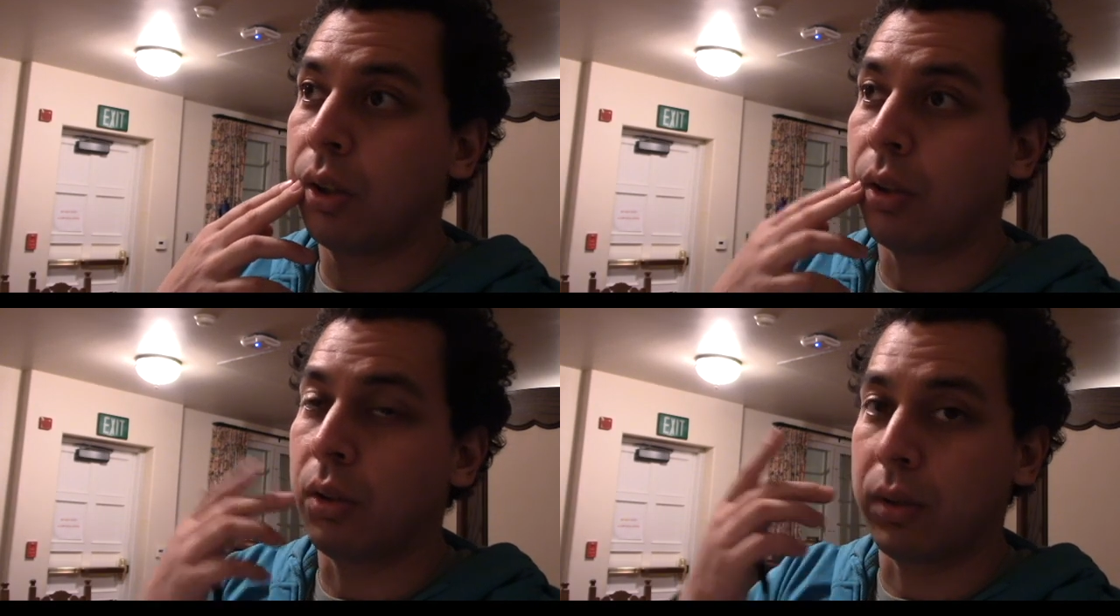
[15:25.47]

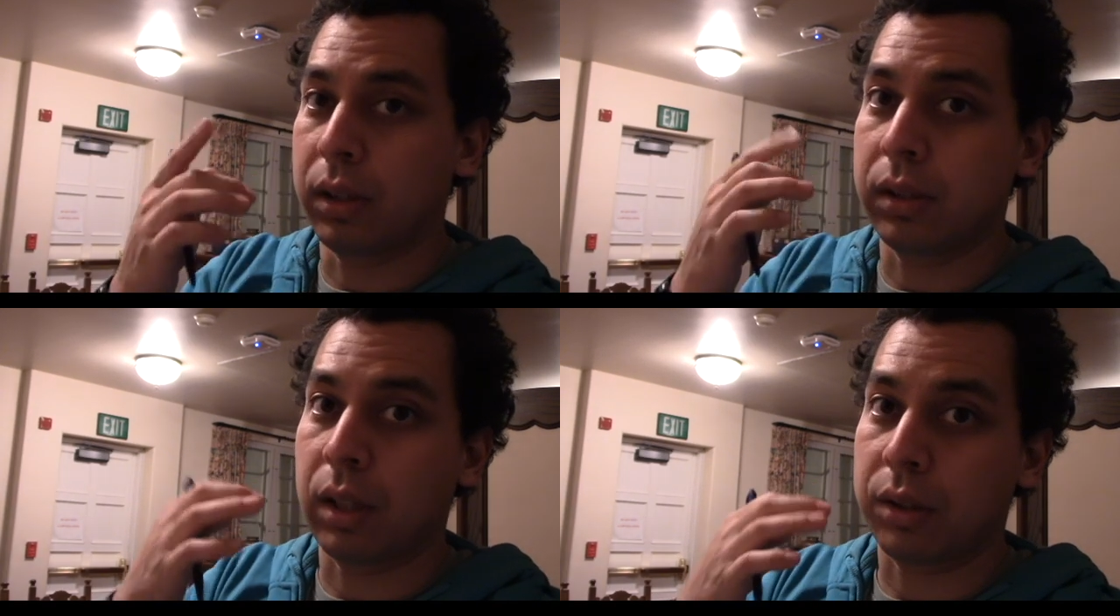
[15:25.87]
all
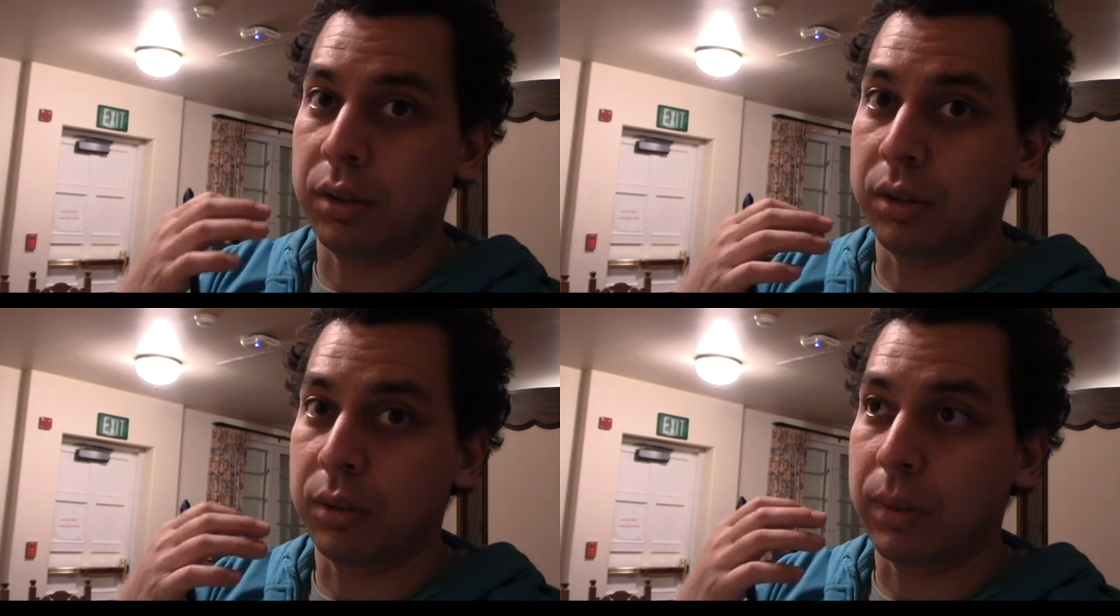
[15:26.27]
these
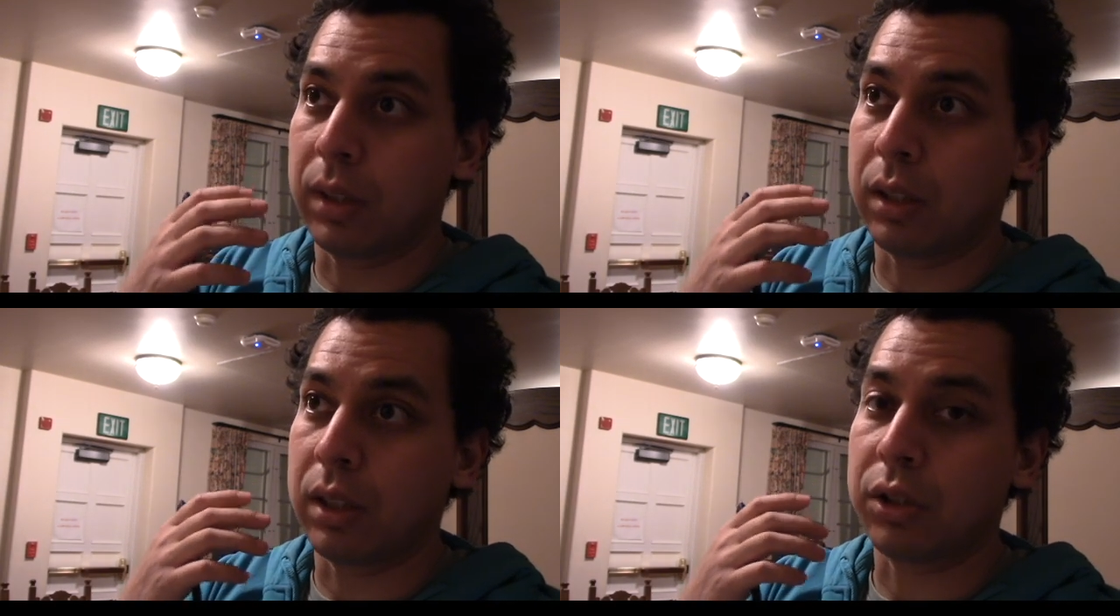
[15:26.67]
sections
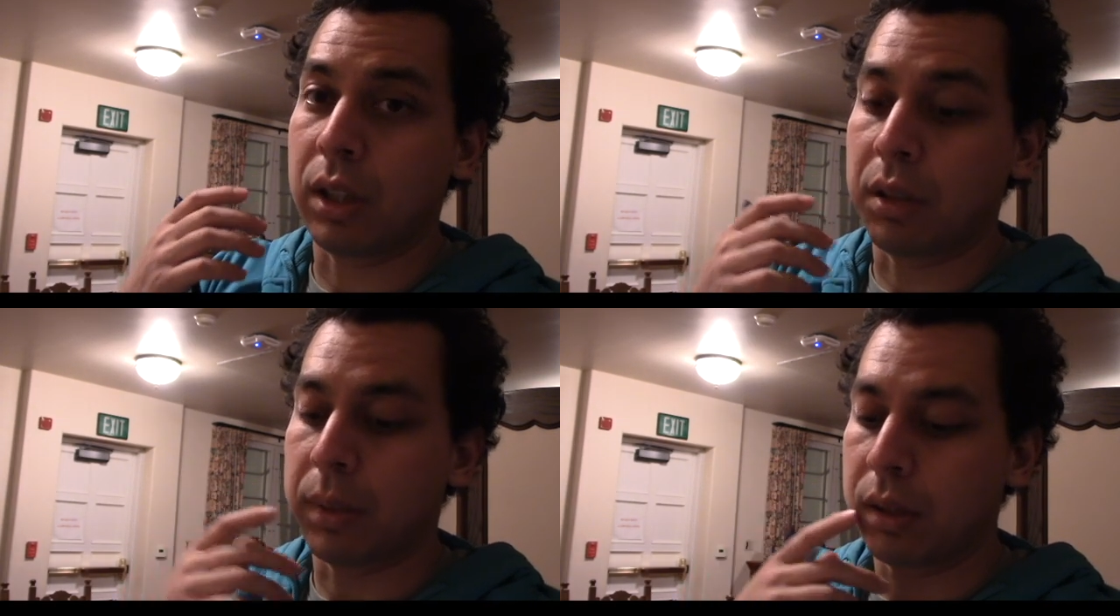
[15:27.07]
within each
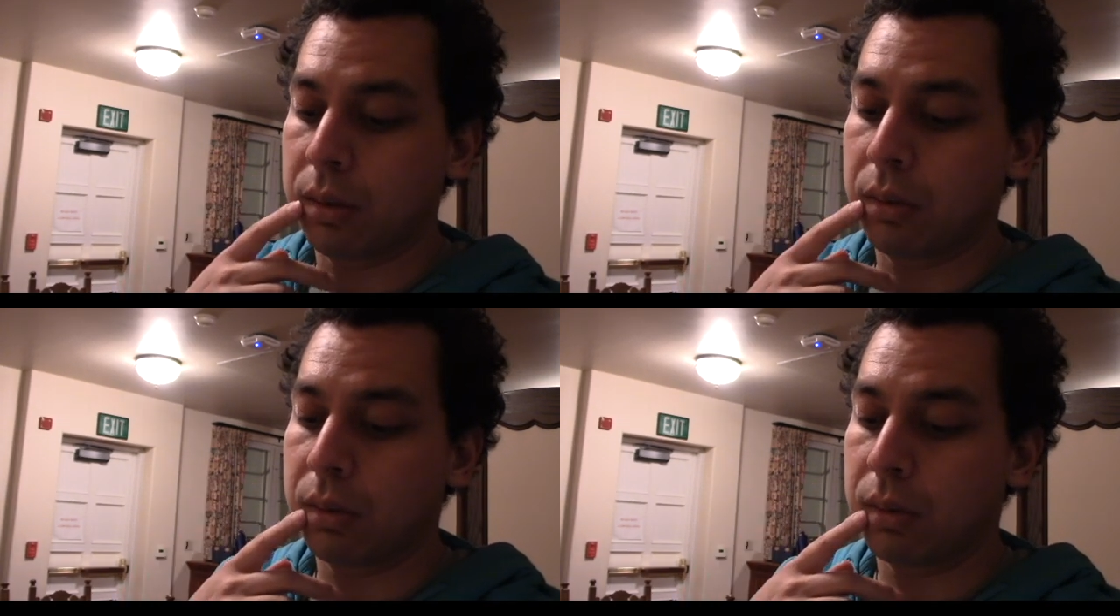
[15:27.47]
element,
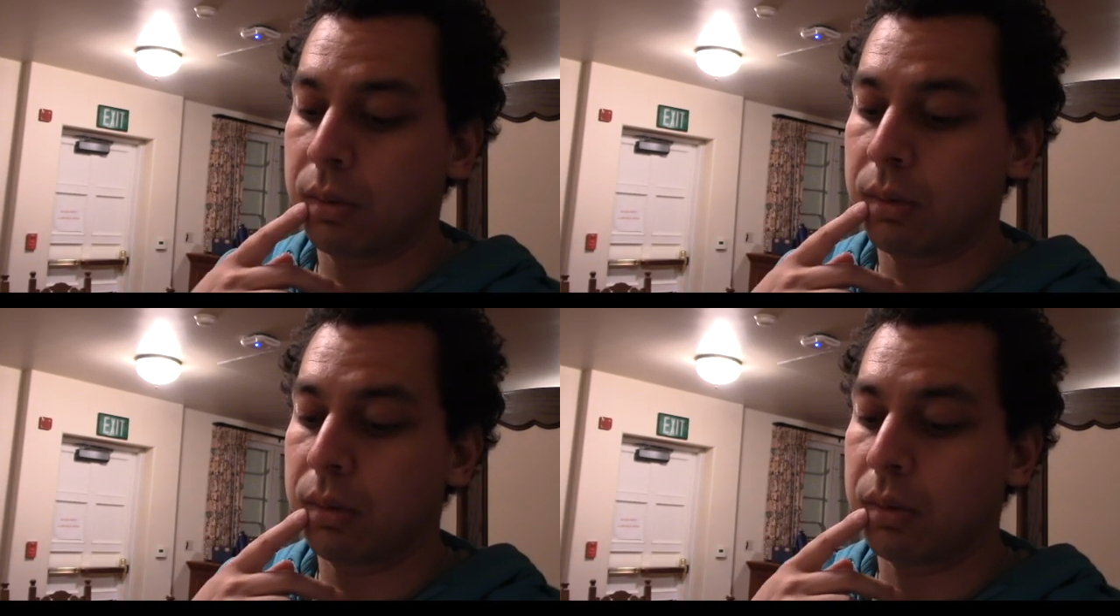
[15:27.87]

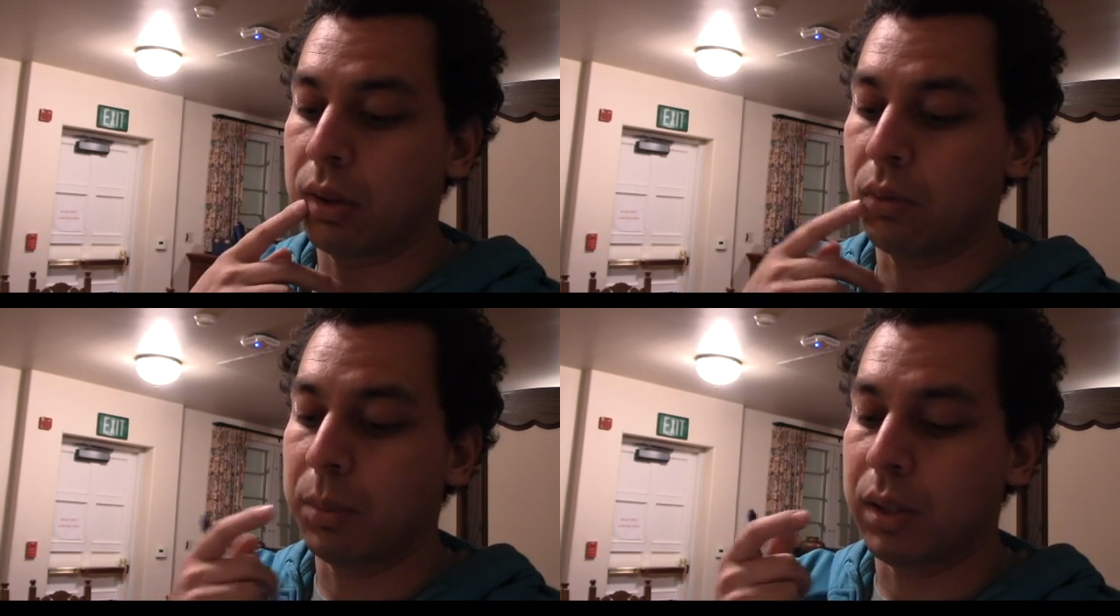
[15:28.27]
it
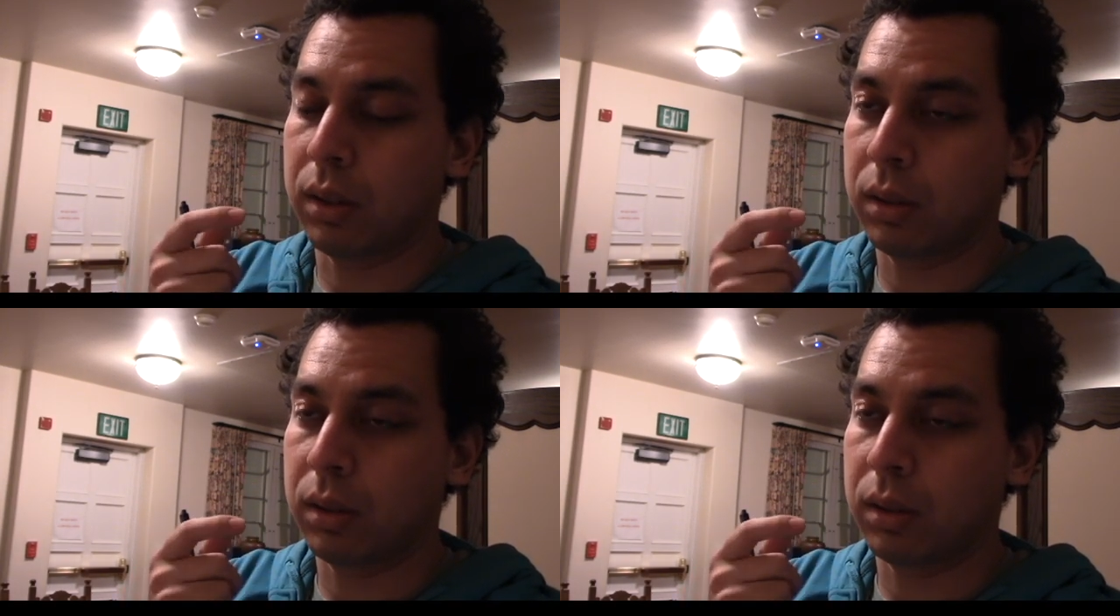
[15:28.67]
would be